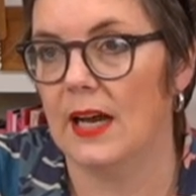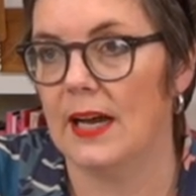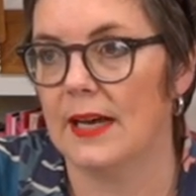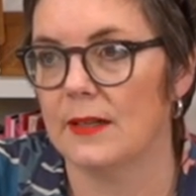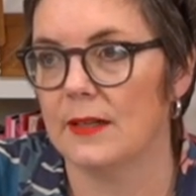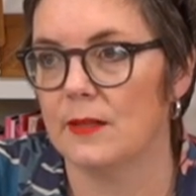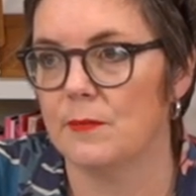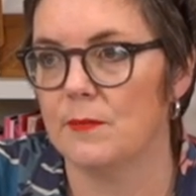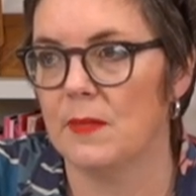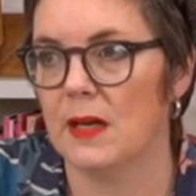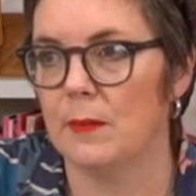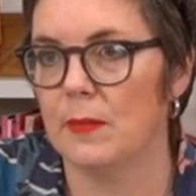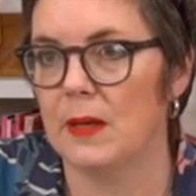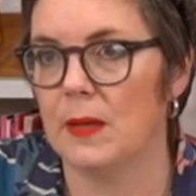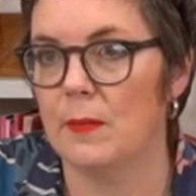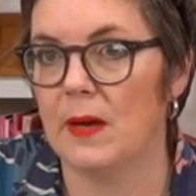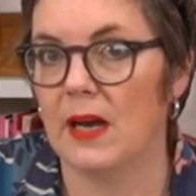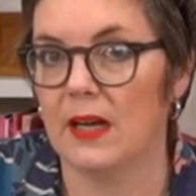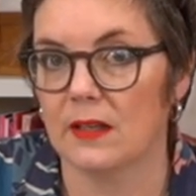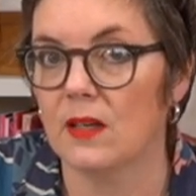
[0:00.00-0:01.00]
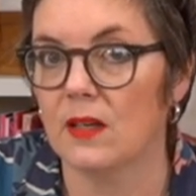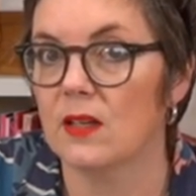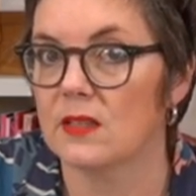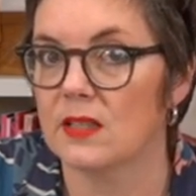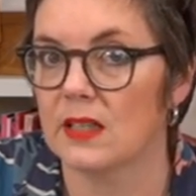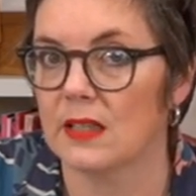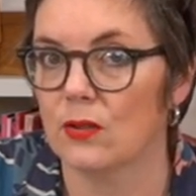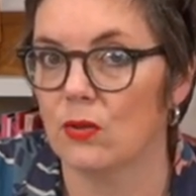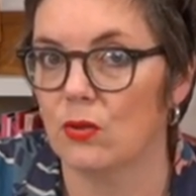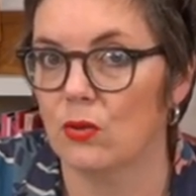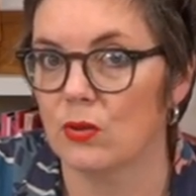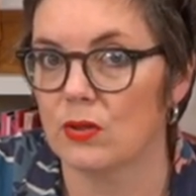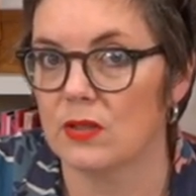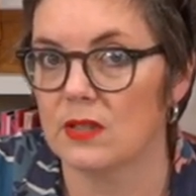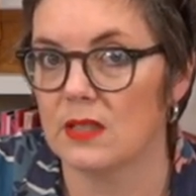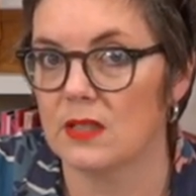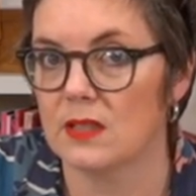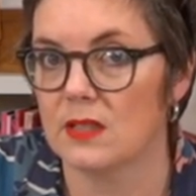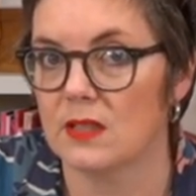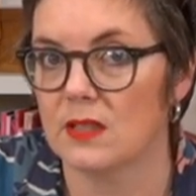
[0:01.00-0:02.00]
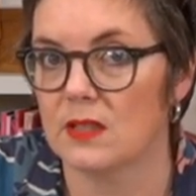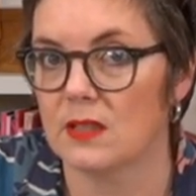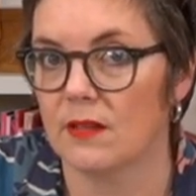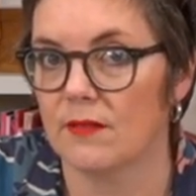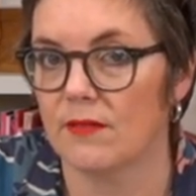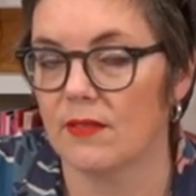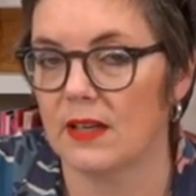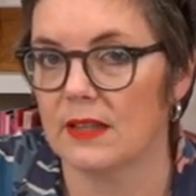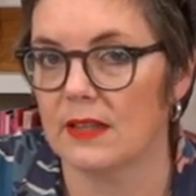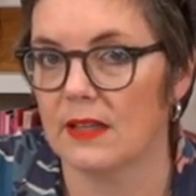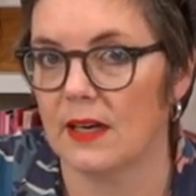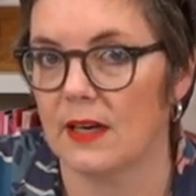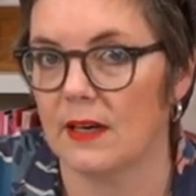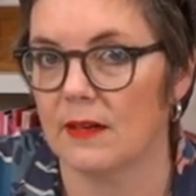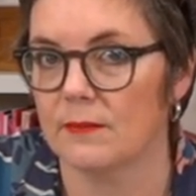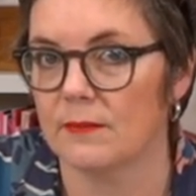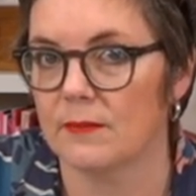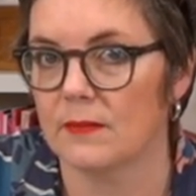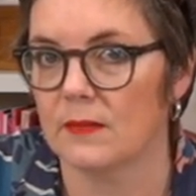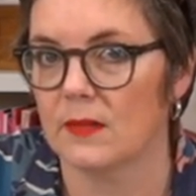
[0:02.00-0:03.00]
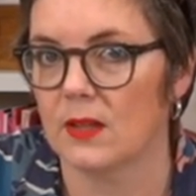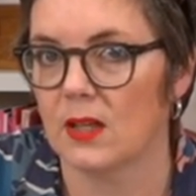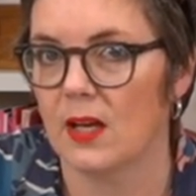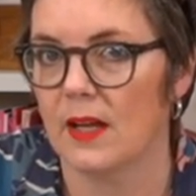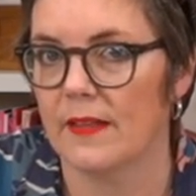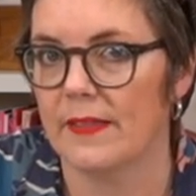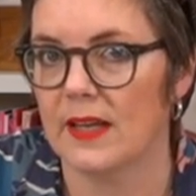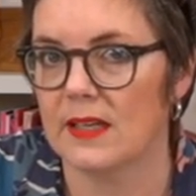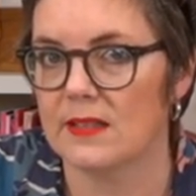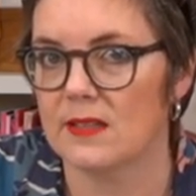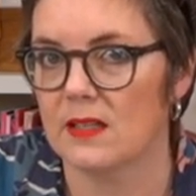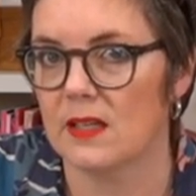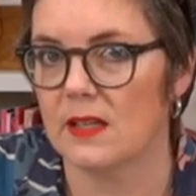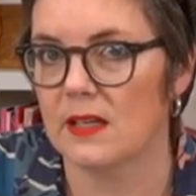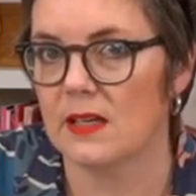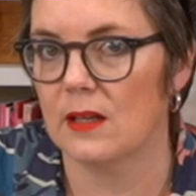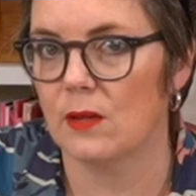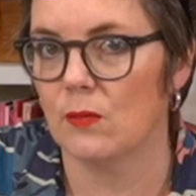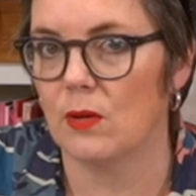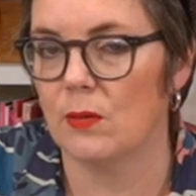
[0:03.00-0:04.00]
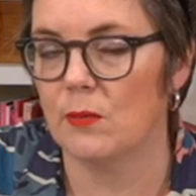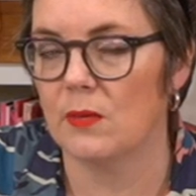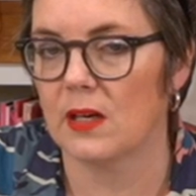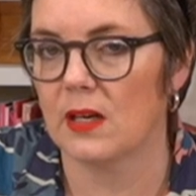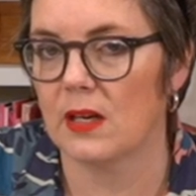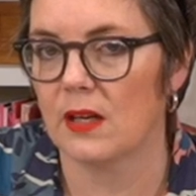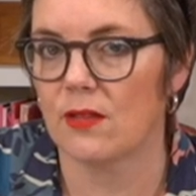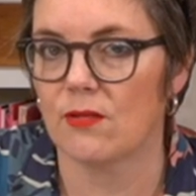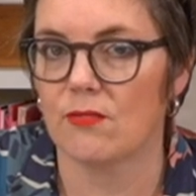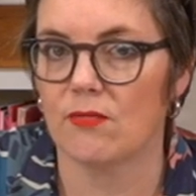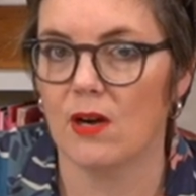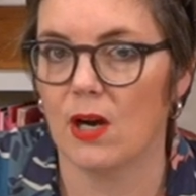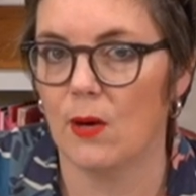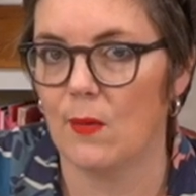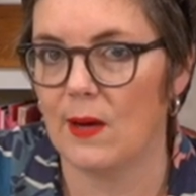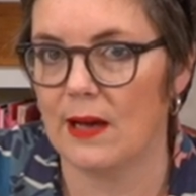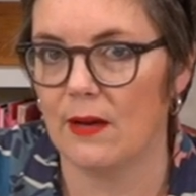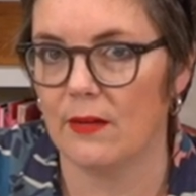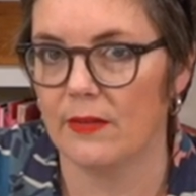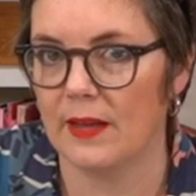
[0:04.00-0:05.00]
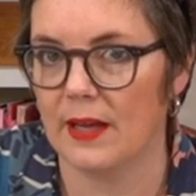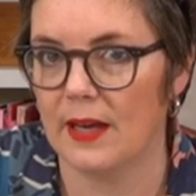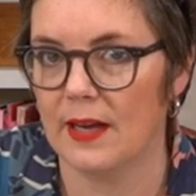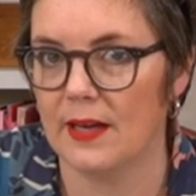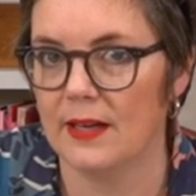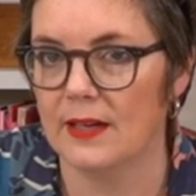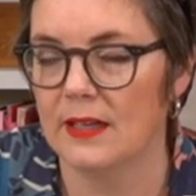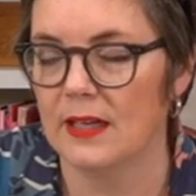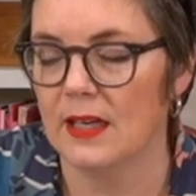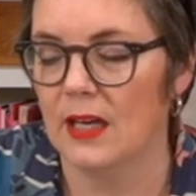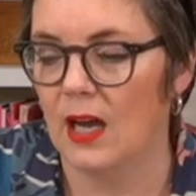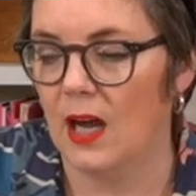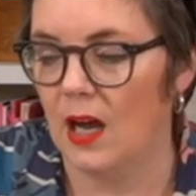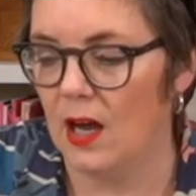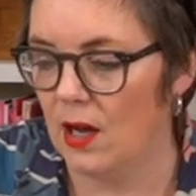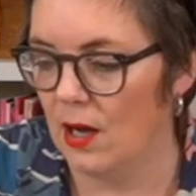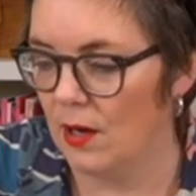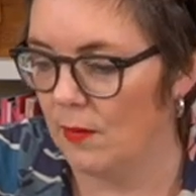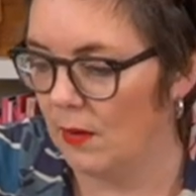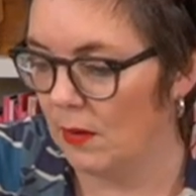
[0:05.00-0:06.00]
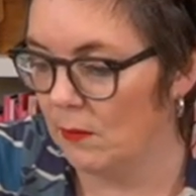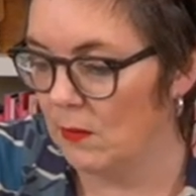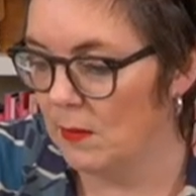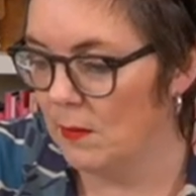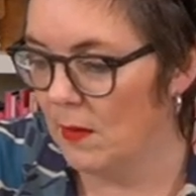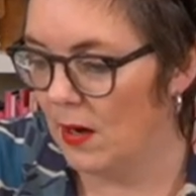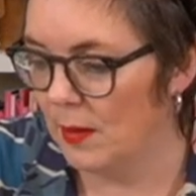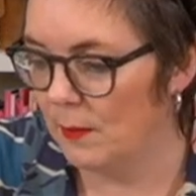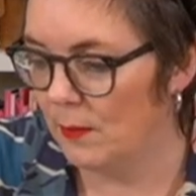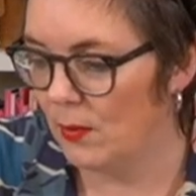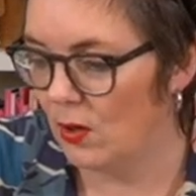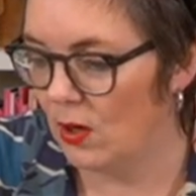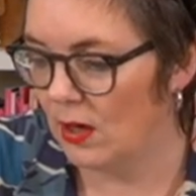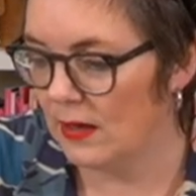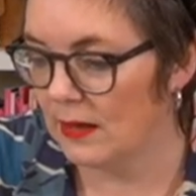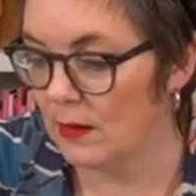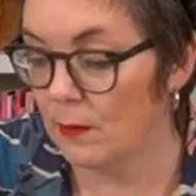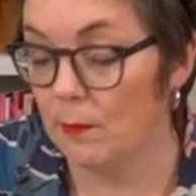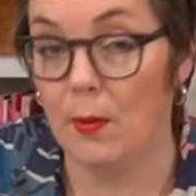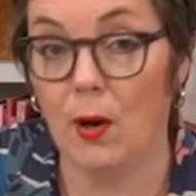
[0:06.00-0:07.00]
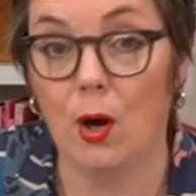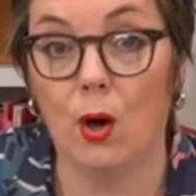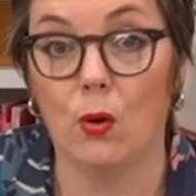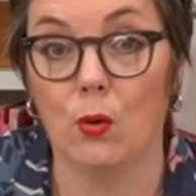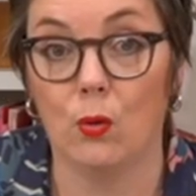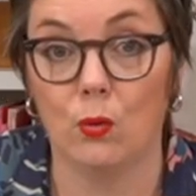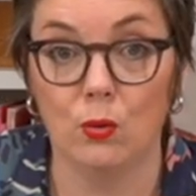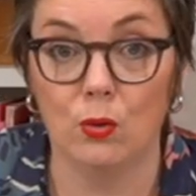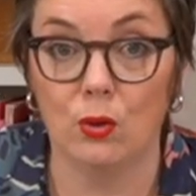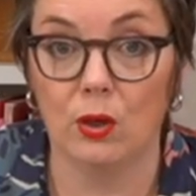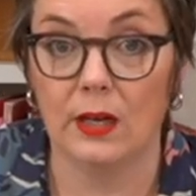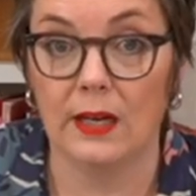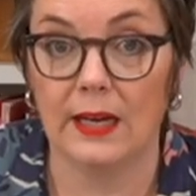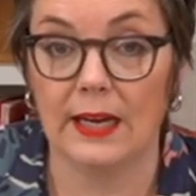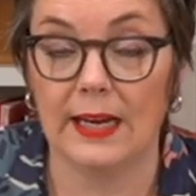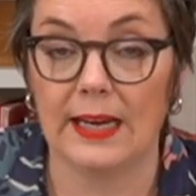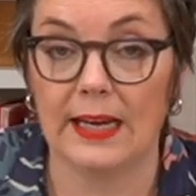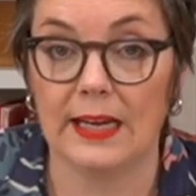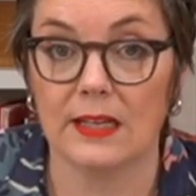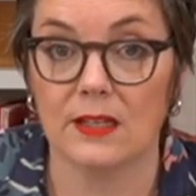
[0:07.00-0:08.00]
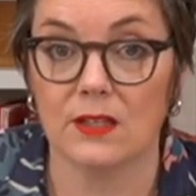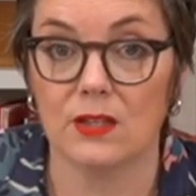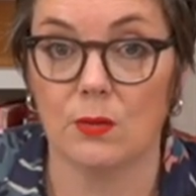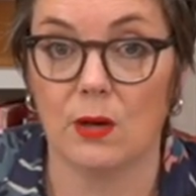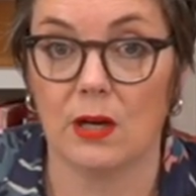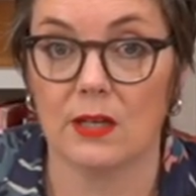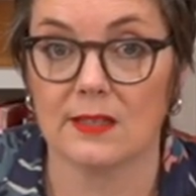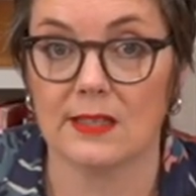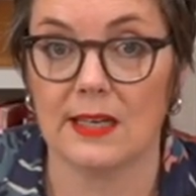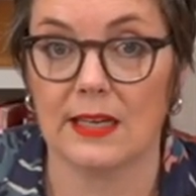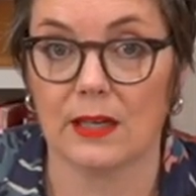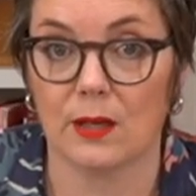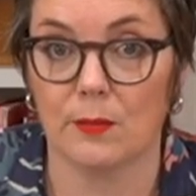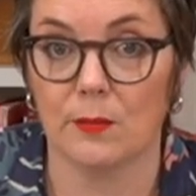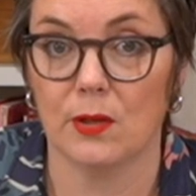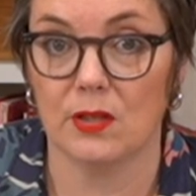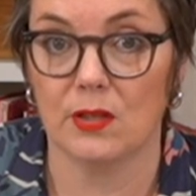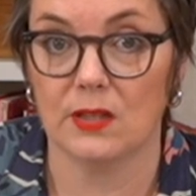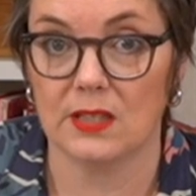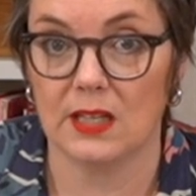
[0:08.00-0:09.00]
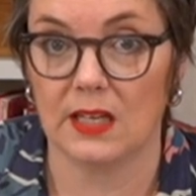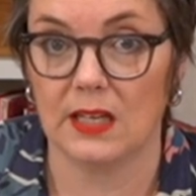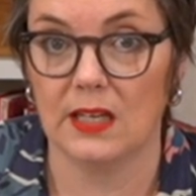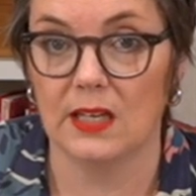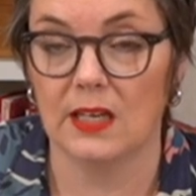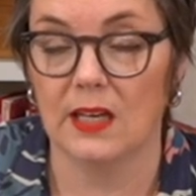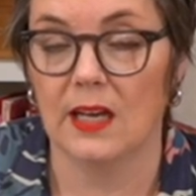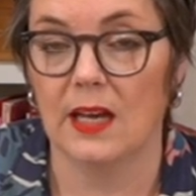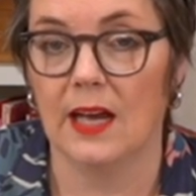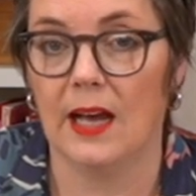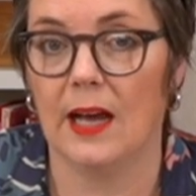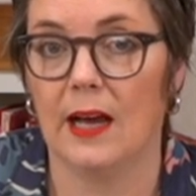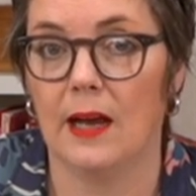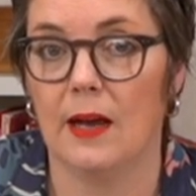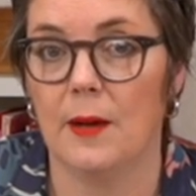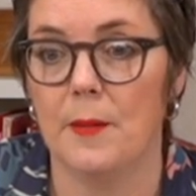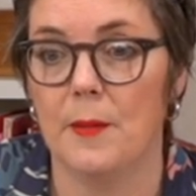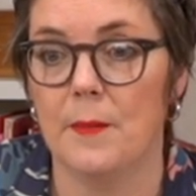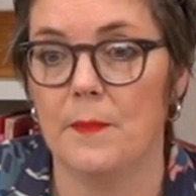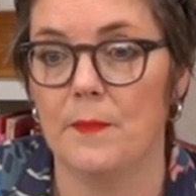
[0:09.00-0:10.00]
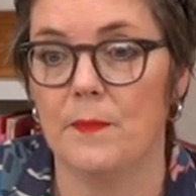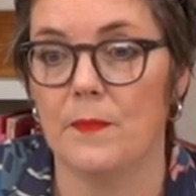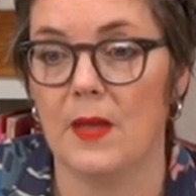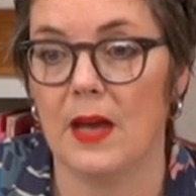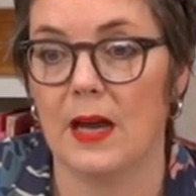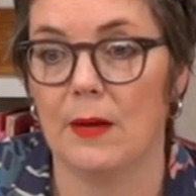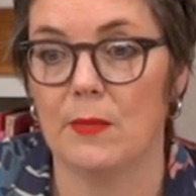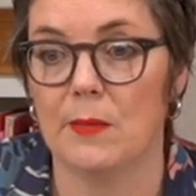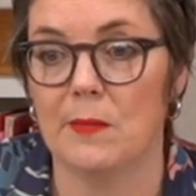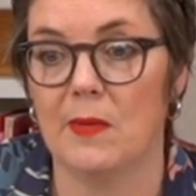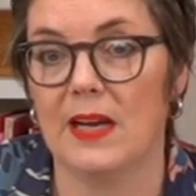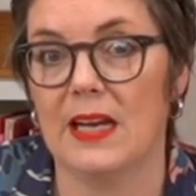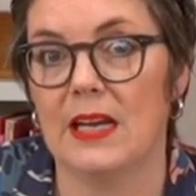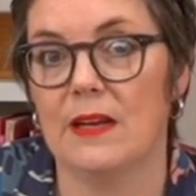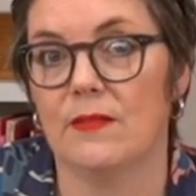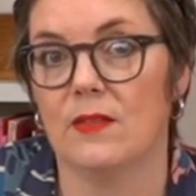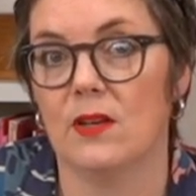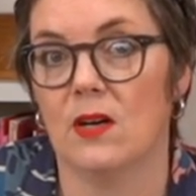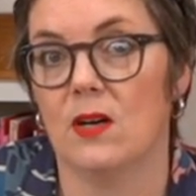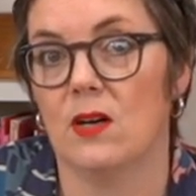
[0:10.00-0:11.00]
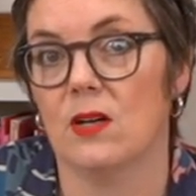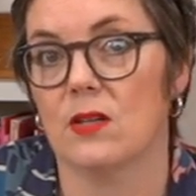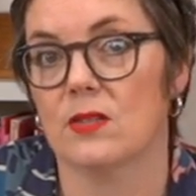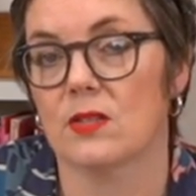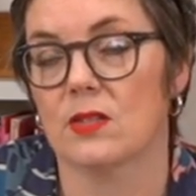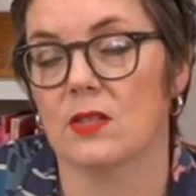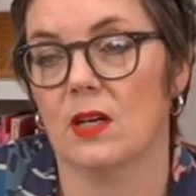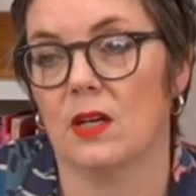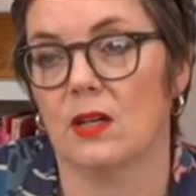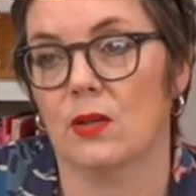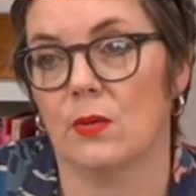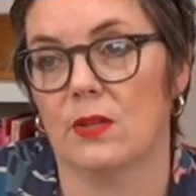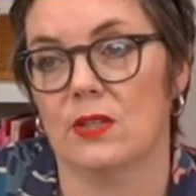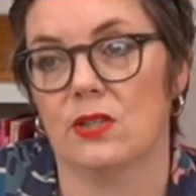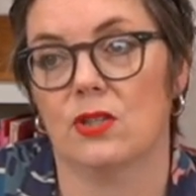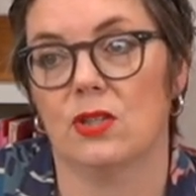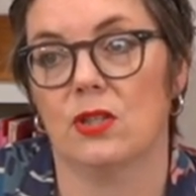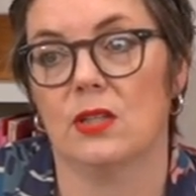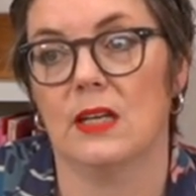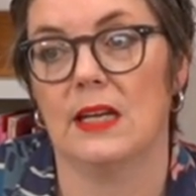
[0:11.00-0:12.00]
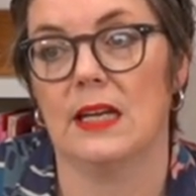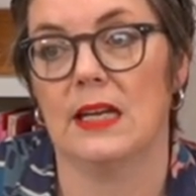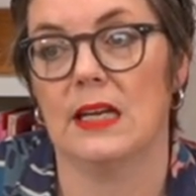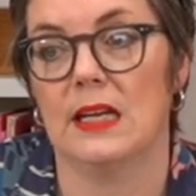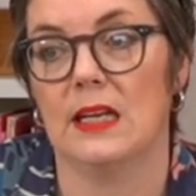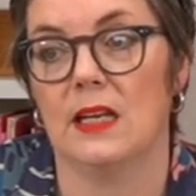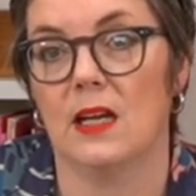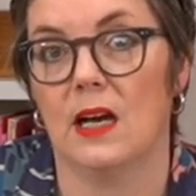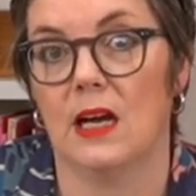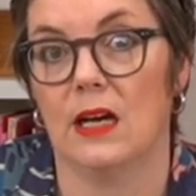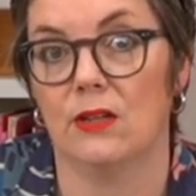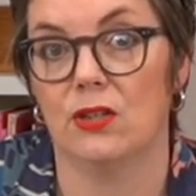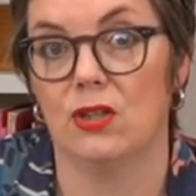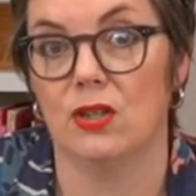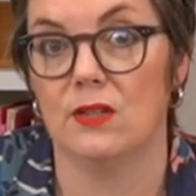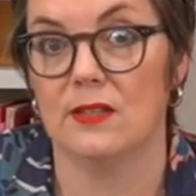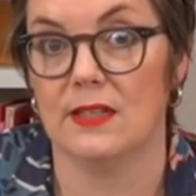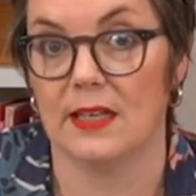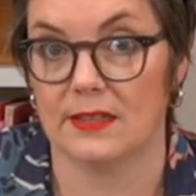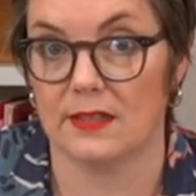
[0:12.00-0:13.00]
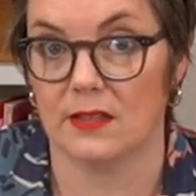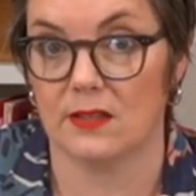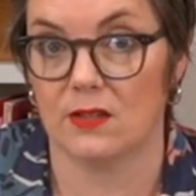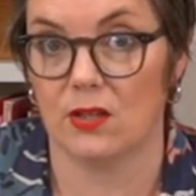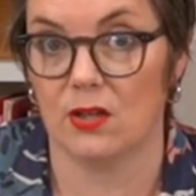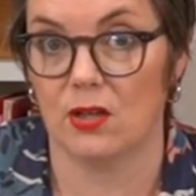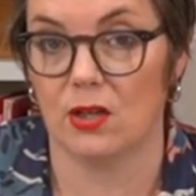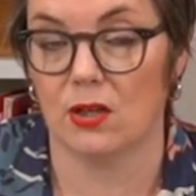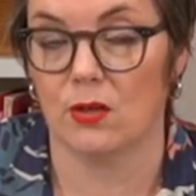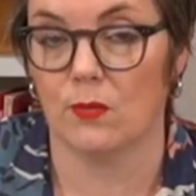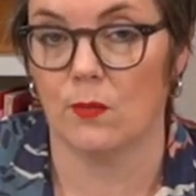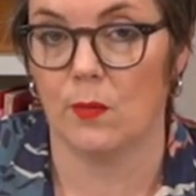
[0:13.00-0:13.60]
and maybe pattern cutting courses and stuff like that? That's another little one we're going to throw out there. And we might put a little poll into our Slack community, and we might even ask a question in our newsletter so that you